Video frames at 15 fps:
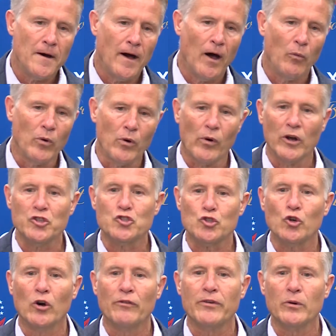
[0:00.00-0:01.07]
we were
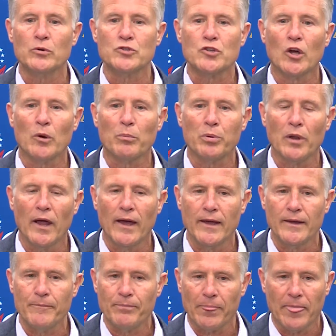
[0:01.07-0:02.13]
unsure if he was going to
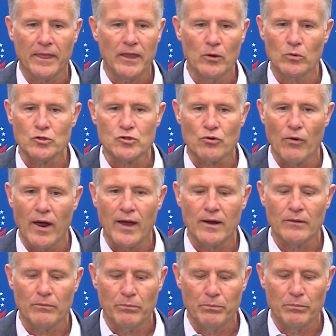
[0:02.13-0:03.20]
play. He was
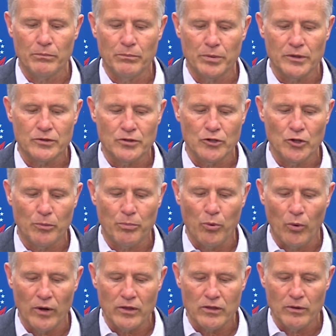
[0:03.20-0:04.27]
great. But to your
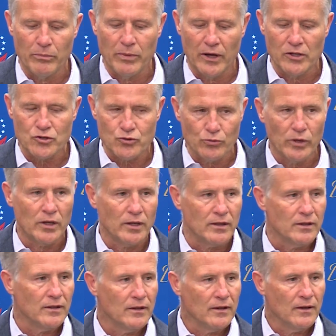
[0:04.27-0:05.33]
point, the bench
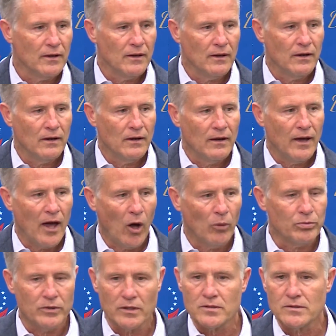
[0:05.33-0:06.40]
really
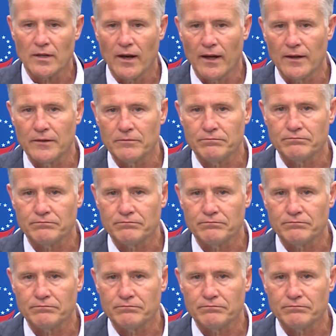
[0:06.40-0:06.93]
helped us tonight.